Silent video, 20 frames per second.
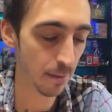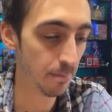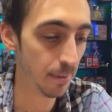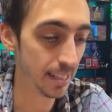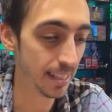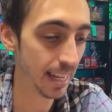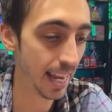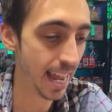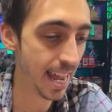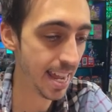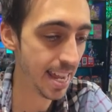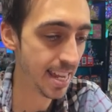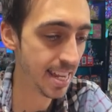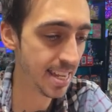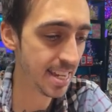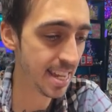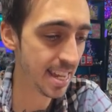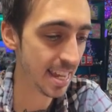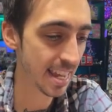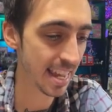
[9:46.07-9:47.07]

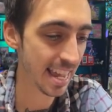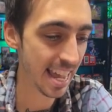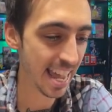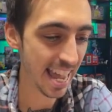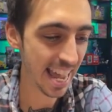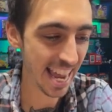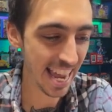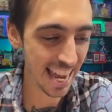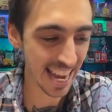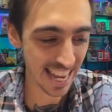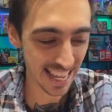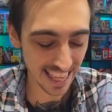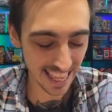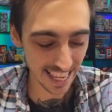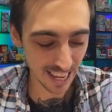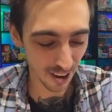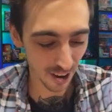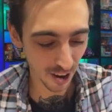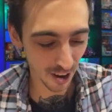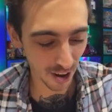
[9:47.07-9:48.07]
Metang, and
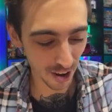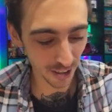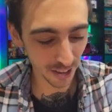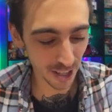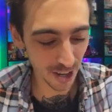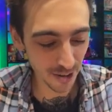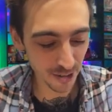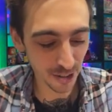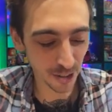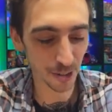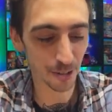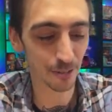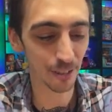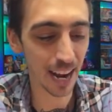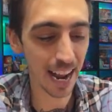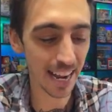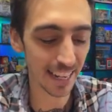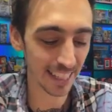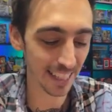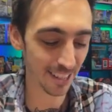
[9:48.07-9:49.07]
the holo
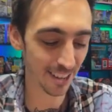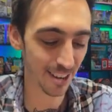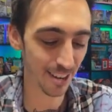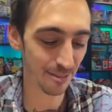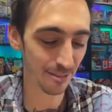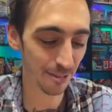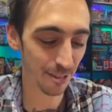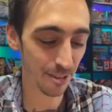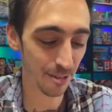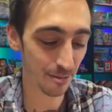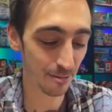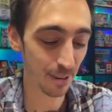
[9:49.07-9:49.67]
Terrakion for the